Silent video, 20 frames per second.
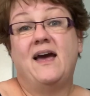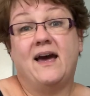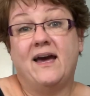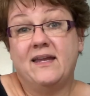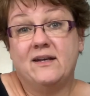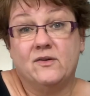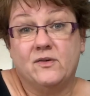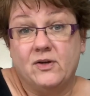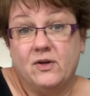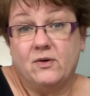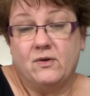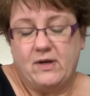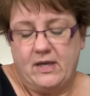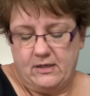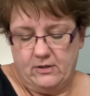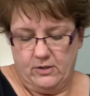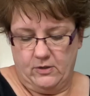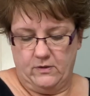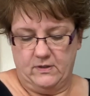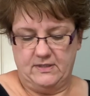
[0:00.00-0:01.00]
I don't know. I
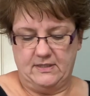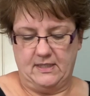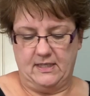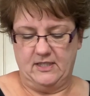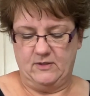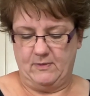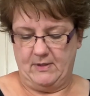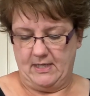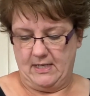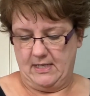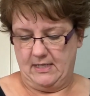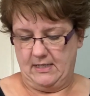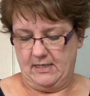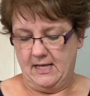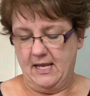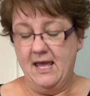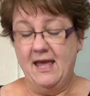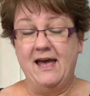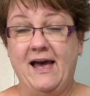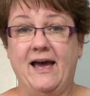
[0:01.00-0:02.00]
don't know the science behind it.
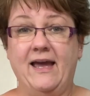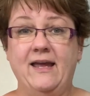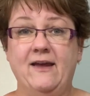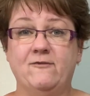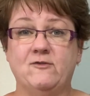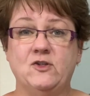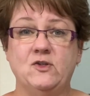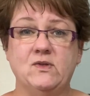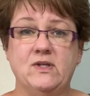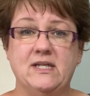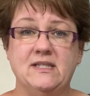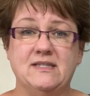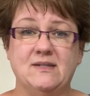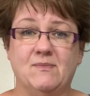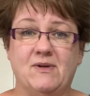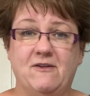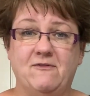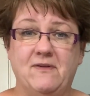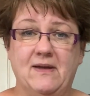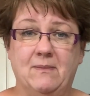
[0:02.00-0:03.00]
I have two kids in
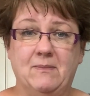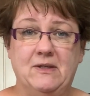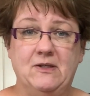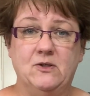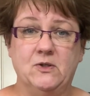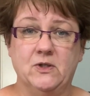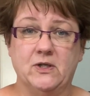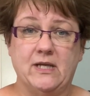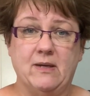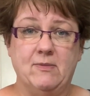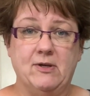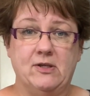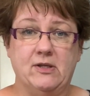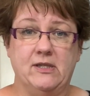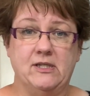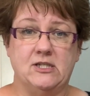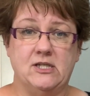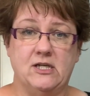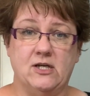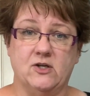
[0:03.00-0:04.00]
my family who are chemical
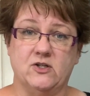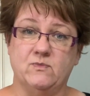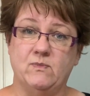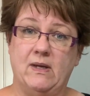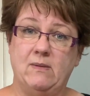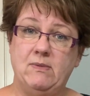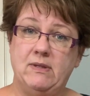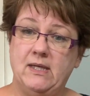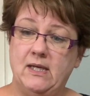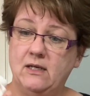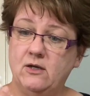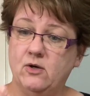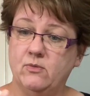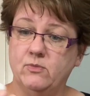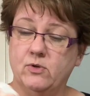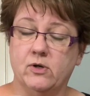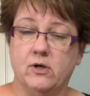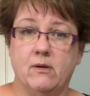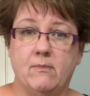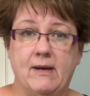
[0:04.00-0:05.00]
engineers. Maybe they know
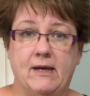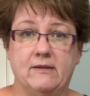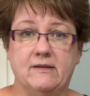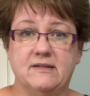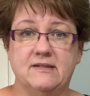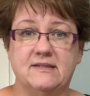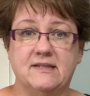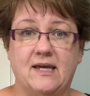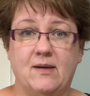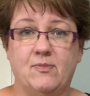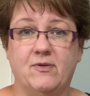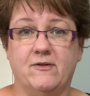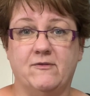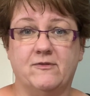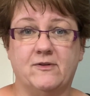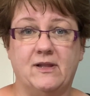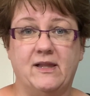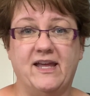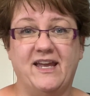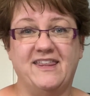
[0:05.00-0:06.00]
more about this type
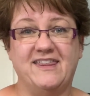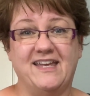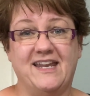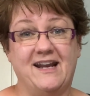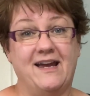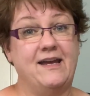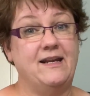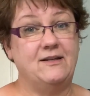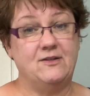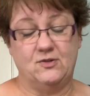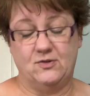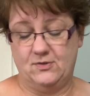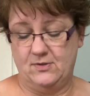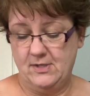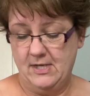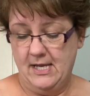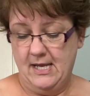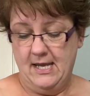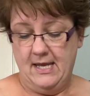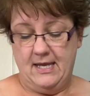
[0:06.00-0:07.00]
of clay than I do
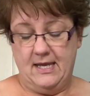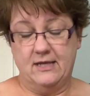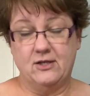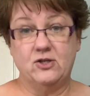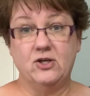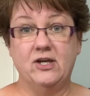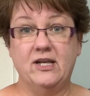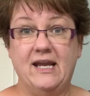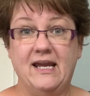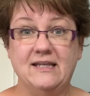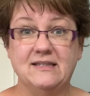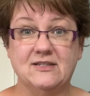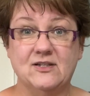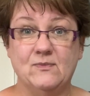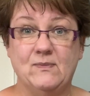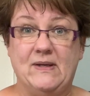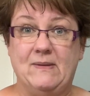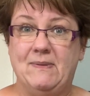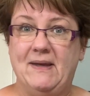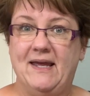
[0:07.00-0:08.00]
and could answer
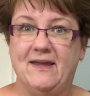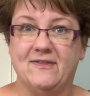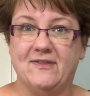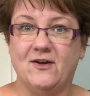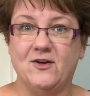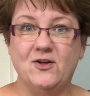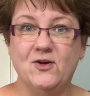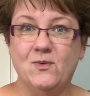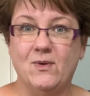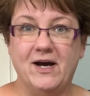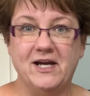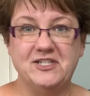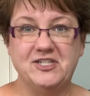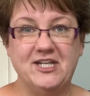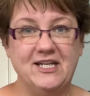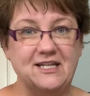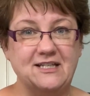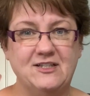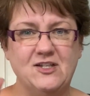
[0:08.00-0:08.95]
me. Beth, are you watching?